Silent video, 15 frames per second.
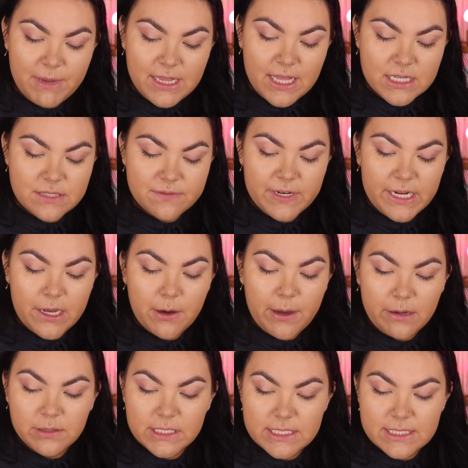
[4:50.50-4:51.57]
last video, I
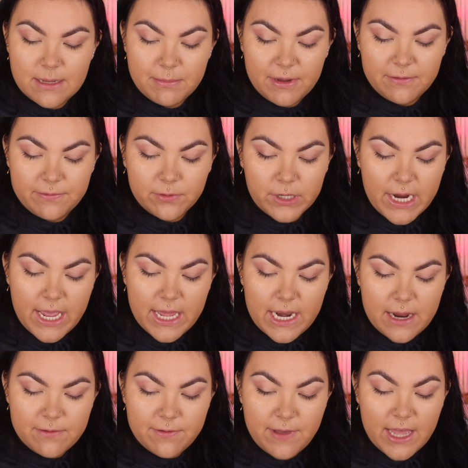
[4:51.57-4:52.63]
only set my forehead
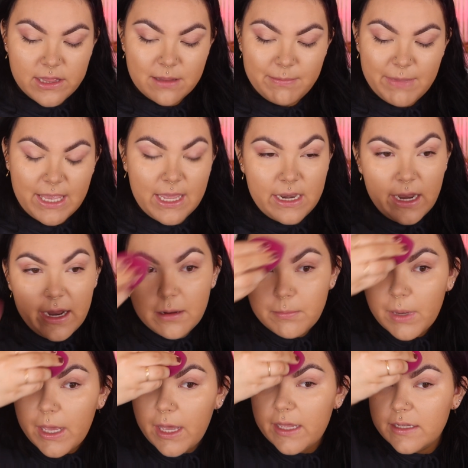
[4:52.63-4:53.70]
at the beginning
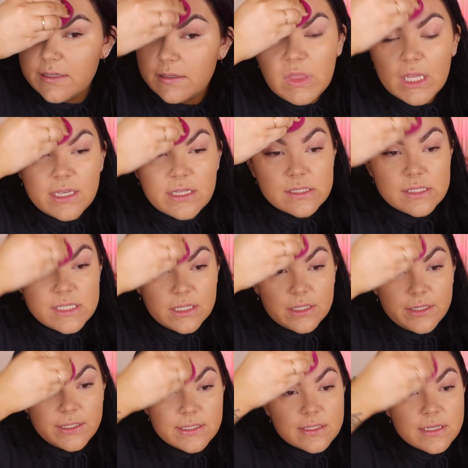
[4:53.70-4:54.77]
because the
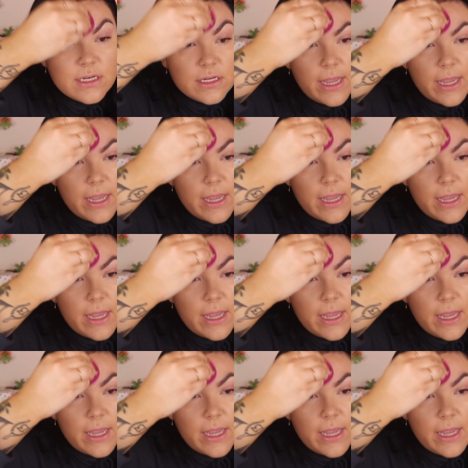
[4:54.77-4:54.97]
concealer is gonna